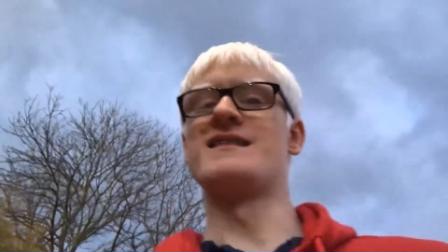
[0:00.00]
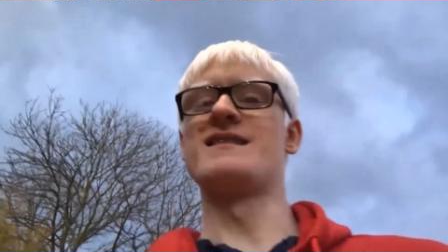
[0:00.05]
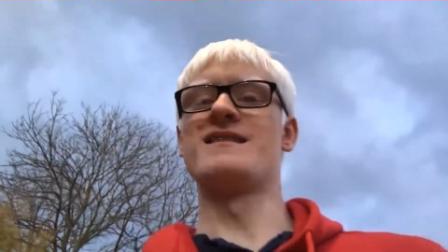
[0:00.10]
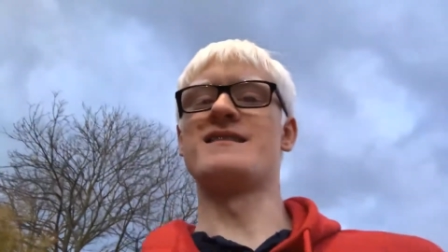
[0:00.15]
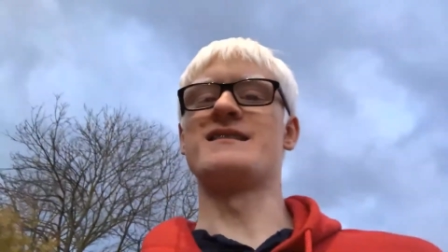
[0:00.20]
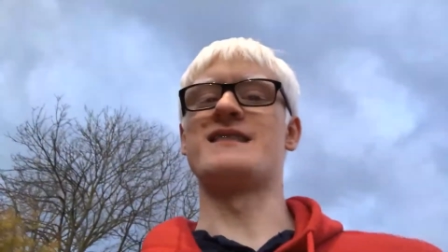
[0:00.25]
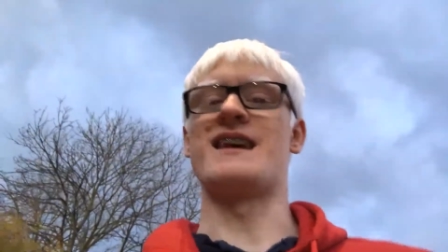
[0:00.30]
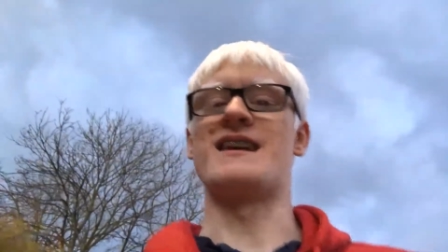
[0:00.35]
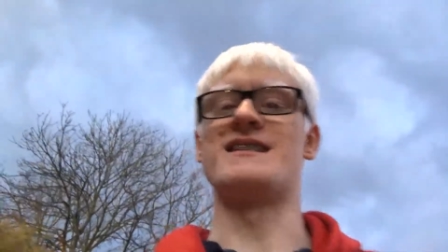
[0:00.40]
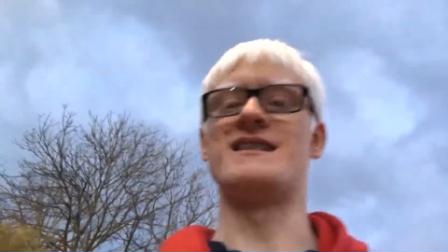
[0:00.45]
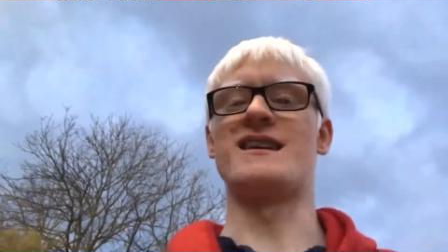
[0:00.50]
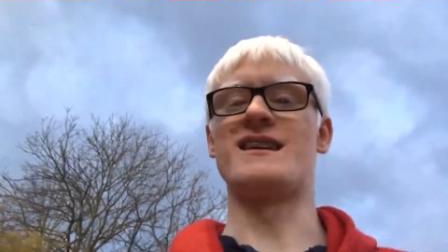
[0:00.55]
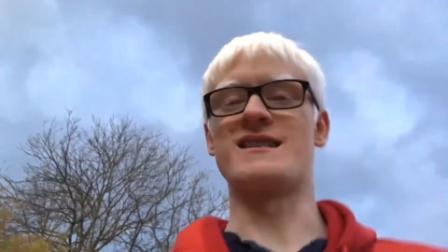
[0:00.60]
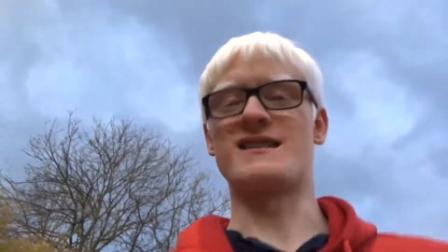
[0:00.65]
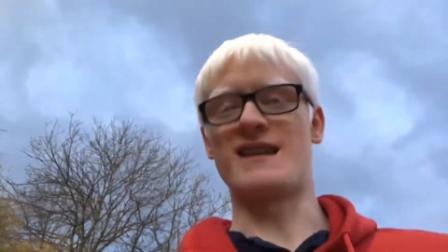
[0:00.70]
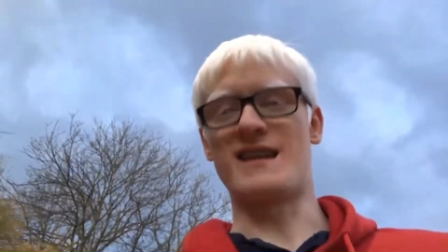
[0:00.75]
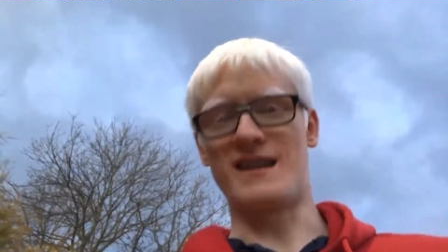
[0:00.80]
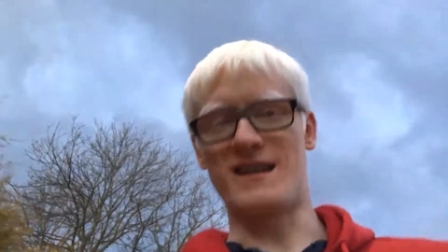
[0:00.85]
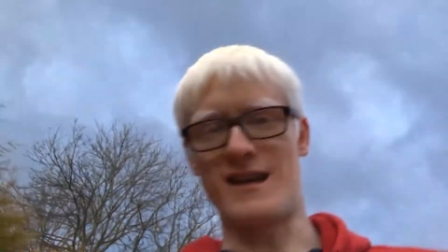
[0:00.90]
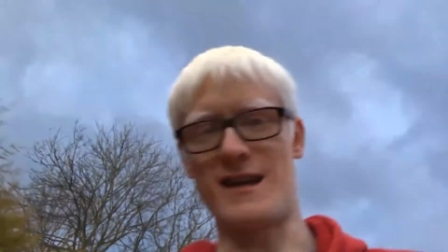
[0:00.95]
still setting. It's
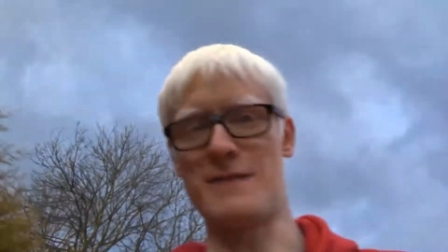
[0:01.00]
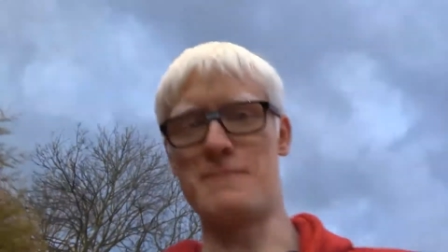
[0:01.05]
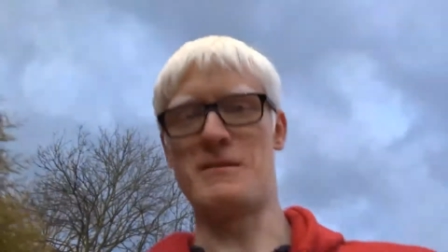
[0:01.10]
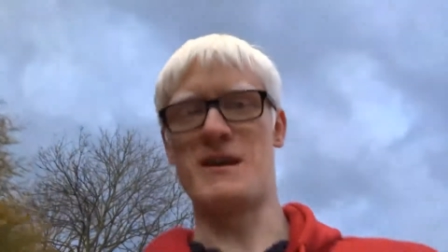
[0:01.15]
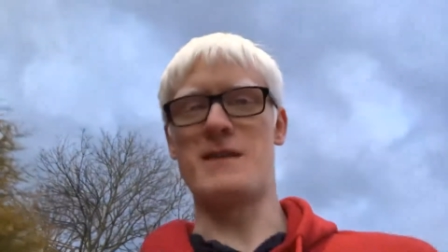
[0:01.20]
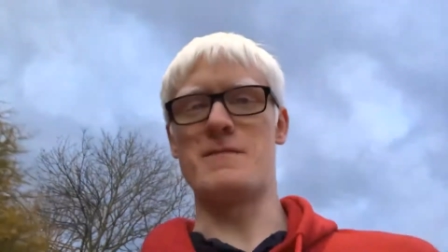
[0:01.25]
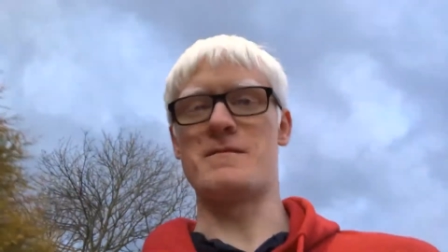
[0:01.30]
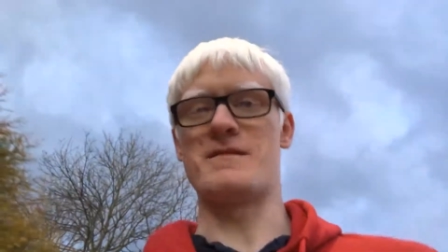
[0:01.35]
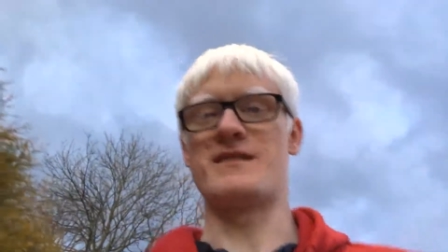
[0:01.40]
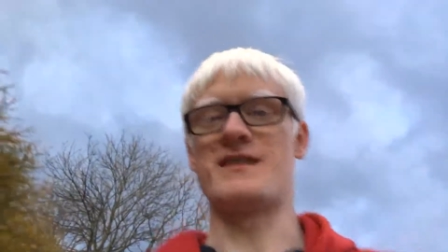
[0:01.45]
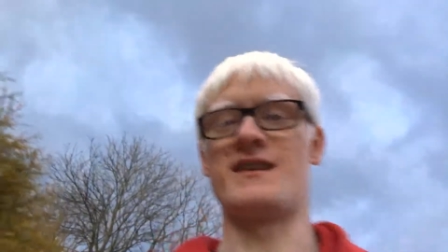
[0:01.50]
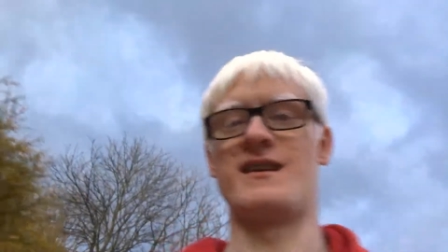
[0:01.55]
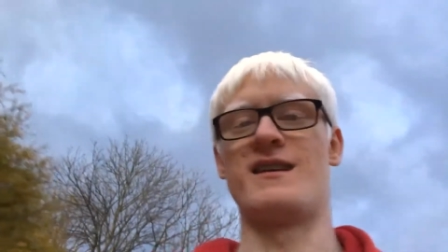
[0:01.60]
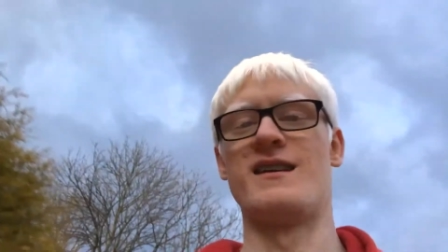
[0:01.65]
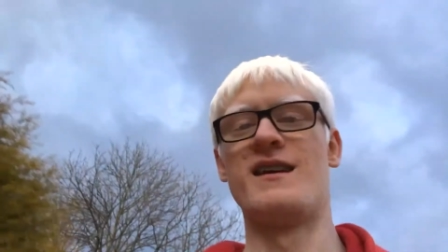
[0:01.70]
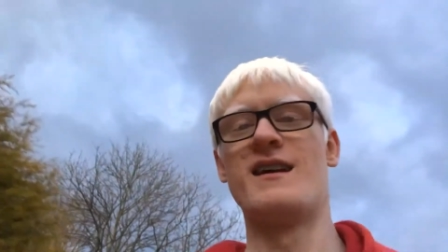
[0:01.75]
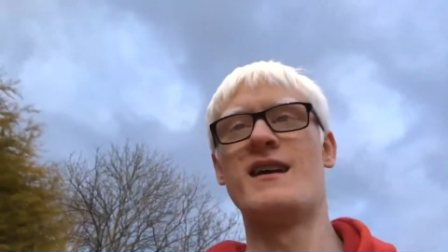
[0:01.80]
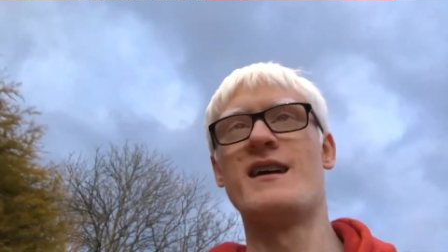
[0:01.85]
like 9 p.m. at night.